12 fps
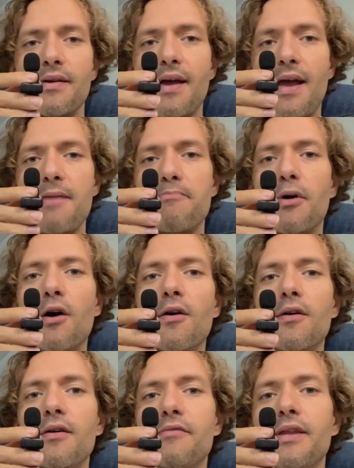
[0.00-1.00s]
a
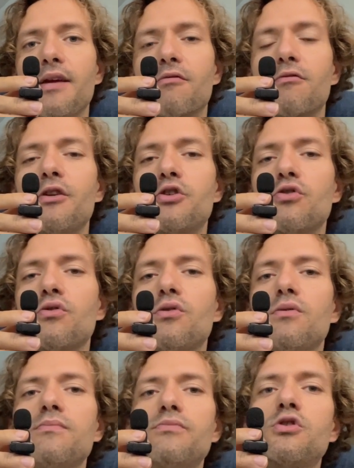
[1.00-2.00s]
part of the
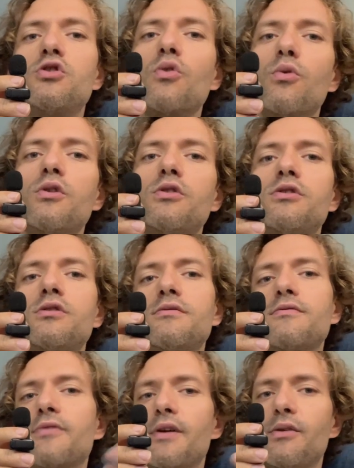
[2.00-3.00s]
original source
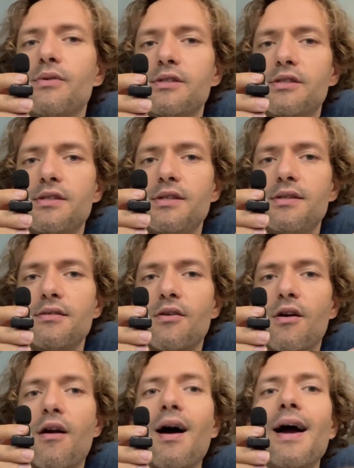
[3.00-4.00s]
frequency,
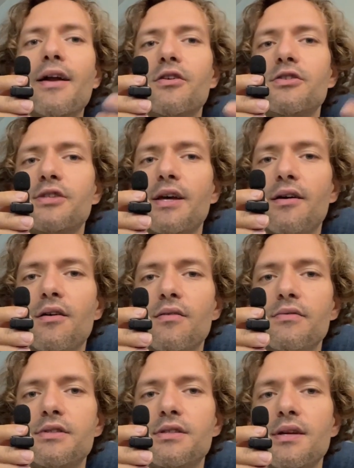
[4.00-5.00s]
or higher
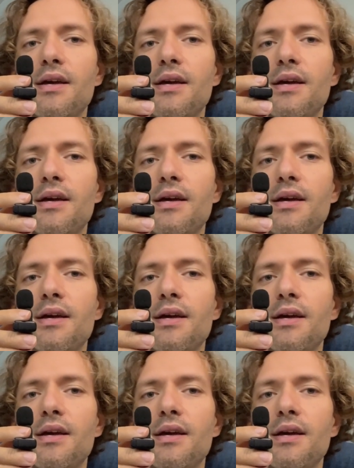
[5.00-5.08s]
selves.